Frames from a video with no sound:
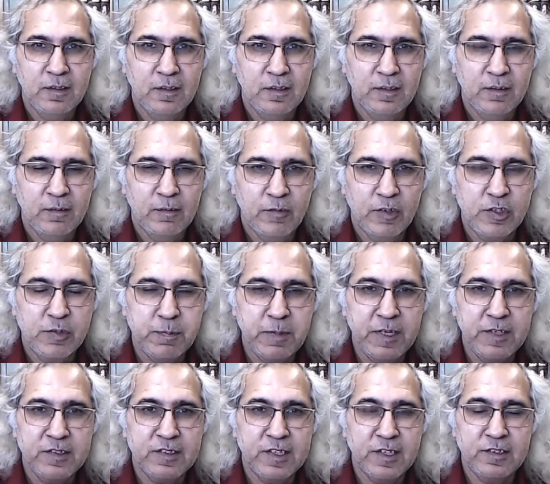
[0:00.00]
which
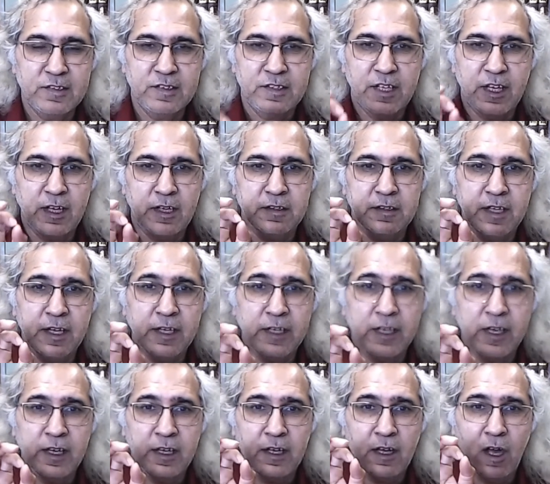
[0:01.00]
means is they are
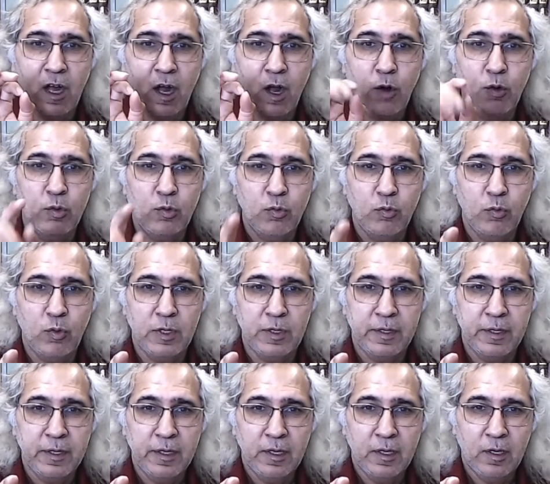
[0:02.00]
thinking outward
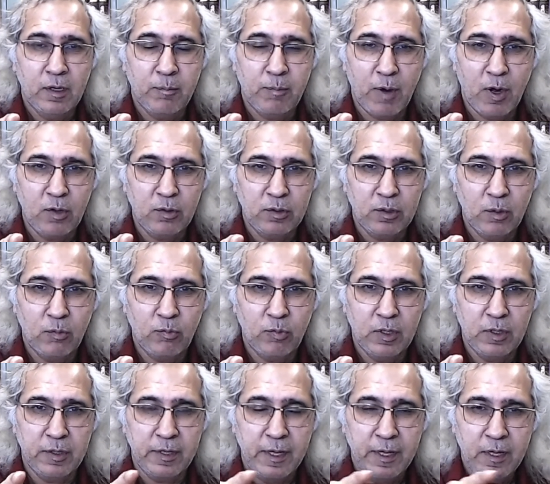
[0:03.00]
about the
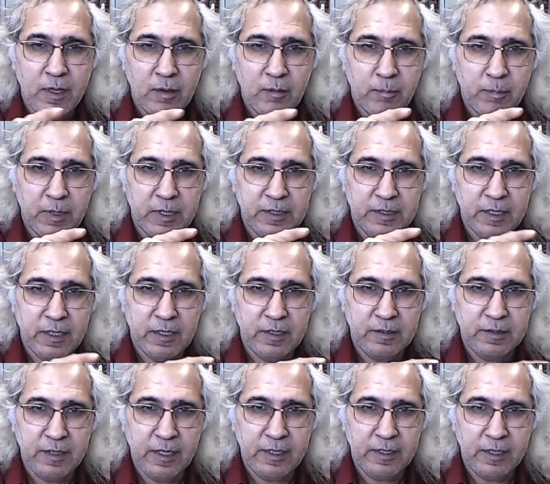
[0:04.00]
world, but they are
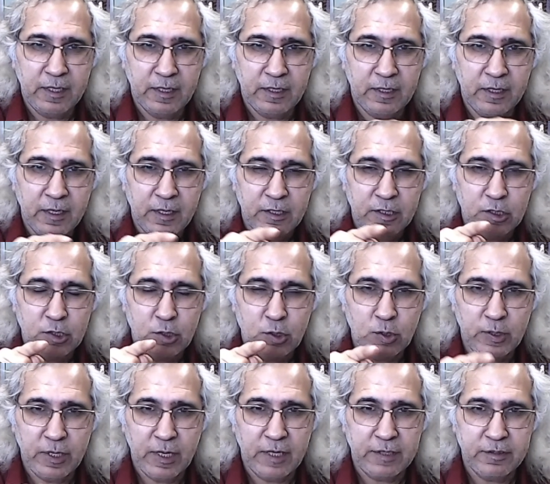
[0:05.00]
thinking
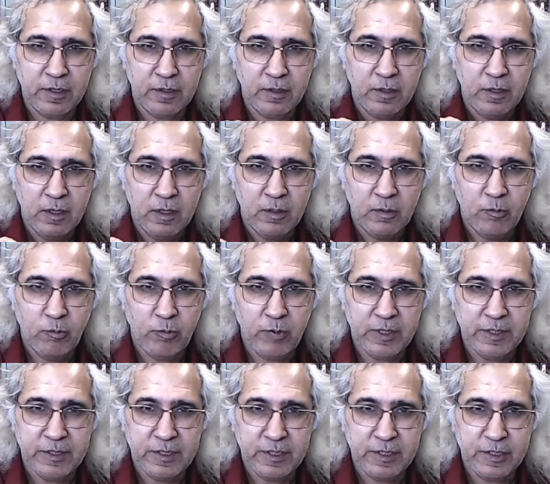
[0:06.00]
together
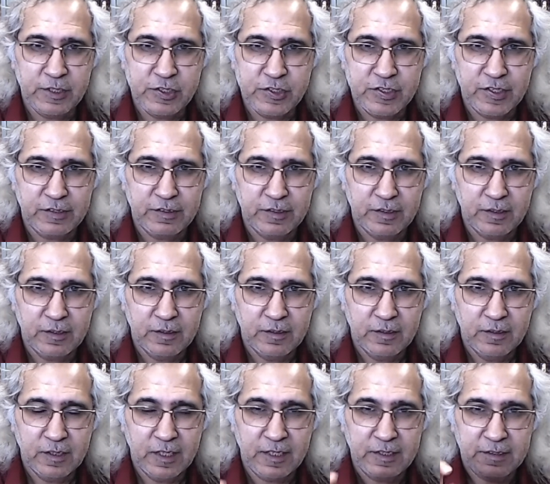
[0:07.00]
with each other.
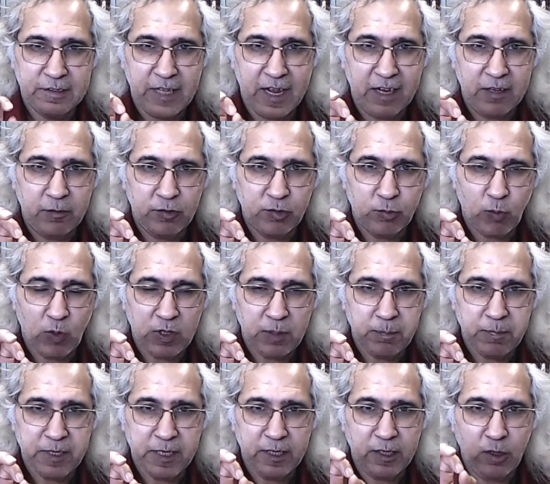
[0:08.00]
Right? That's what
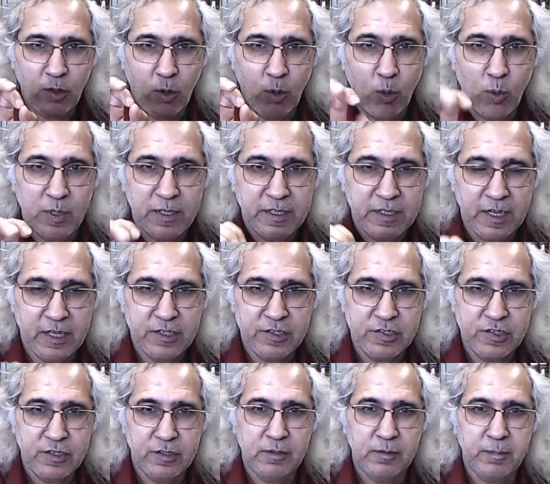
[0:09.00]
being
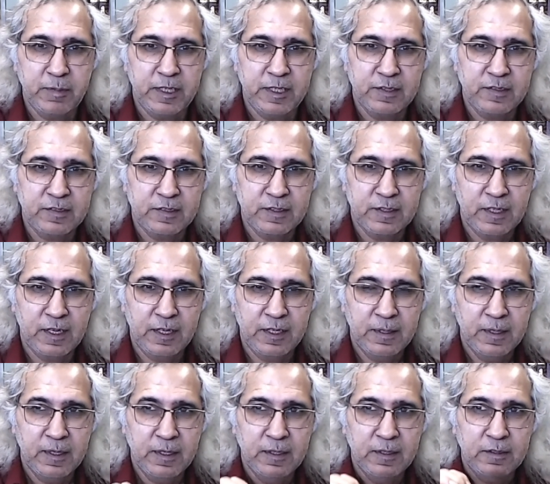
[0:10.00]
co-intentional means, right?
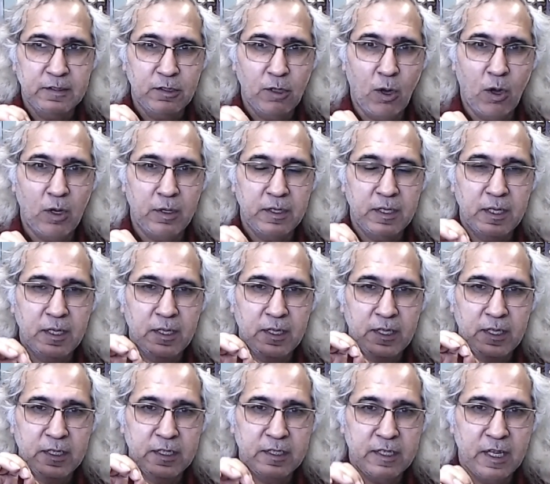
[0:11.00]
Thought
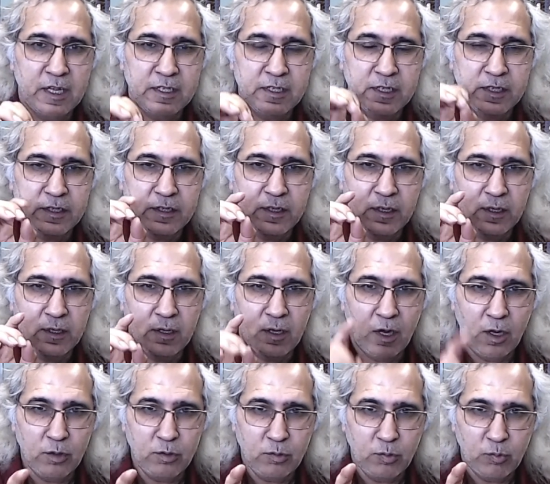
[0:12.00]
intended
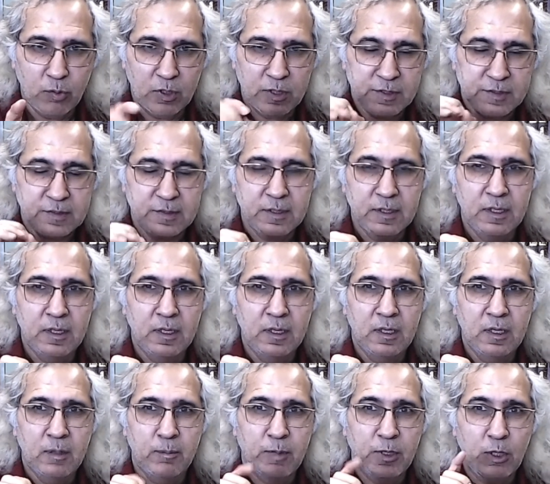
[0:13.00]
outwards.
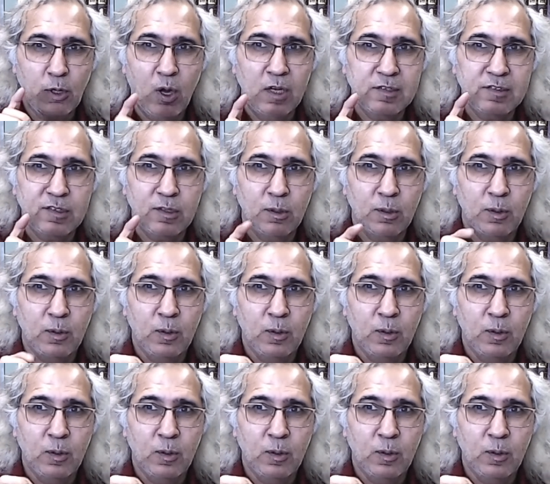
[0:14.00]
But also